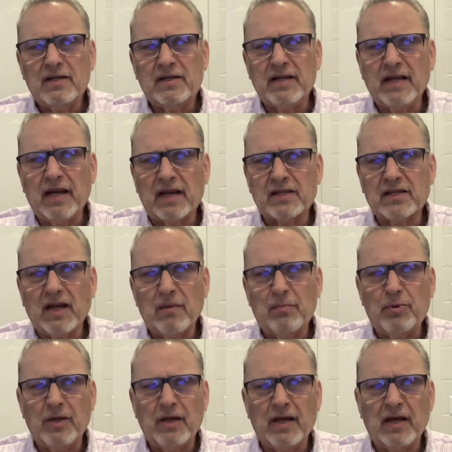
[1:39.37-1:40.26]

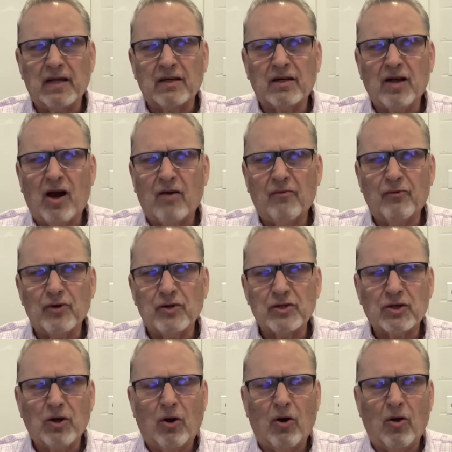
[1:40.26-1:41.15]
TXAPN
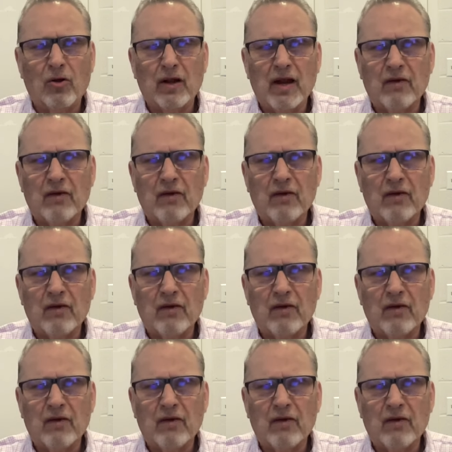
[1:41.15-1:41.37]
conference call